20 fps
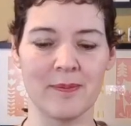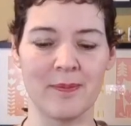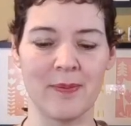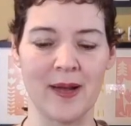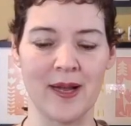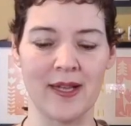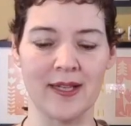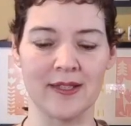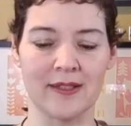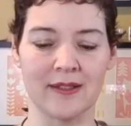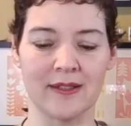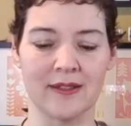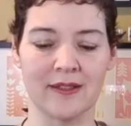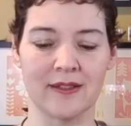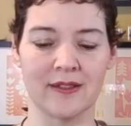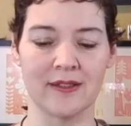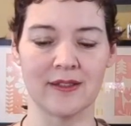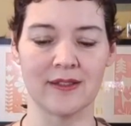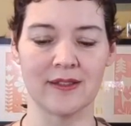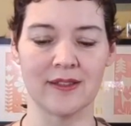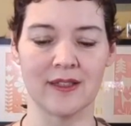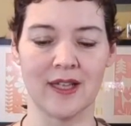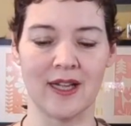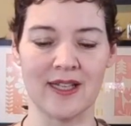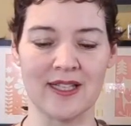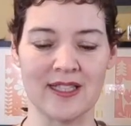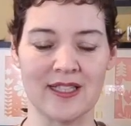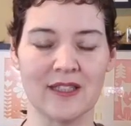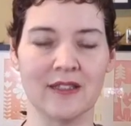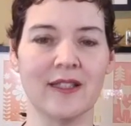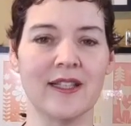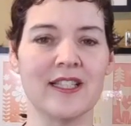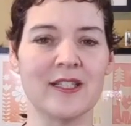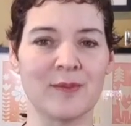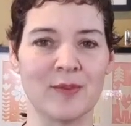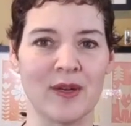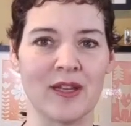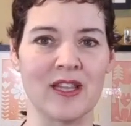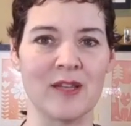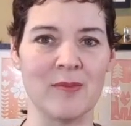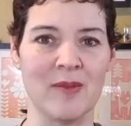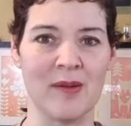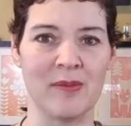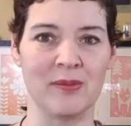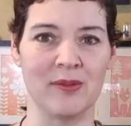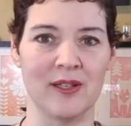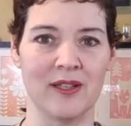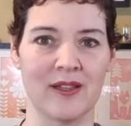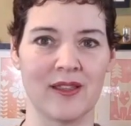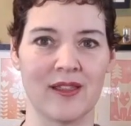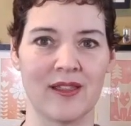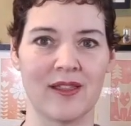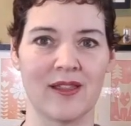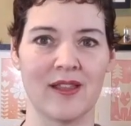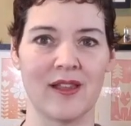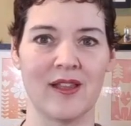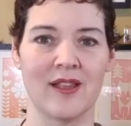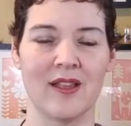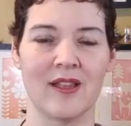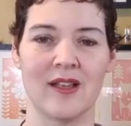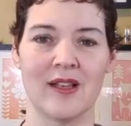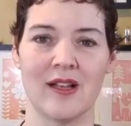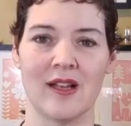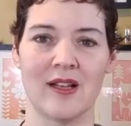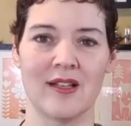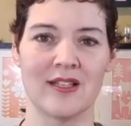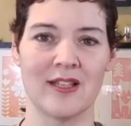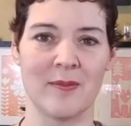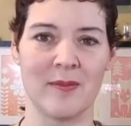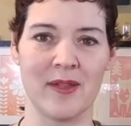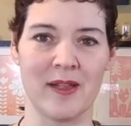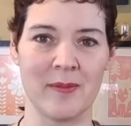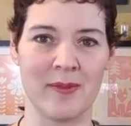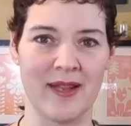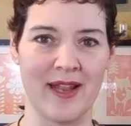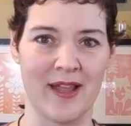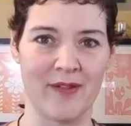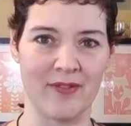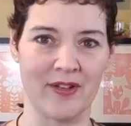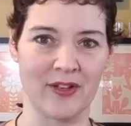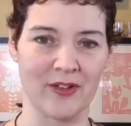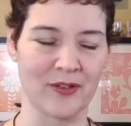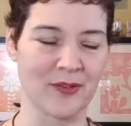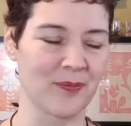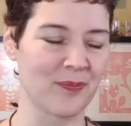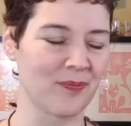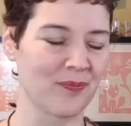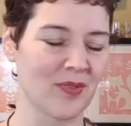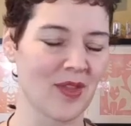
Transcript: but I still like to break them up with something a bit heavier.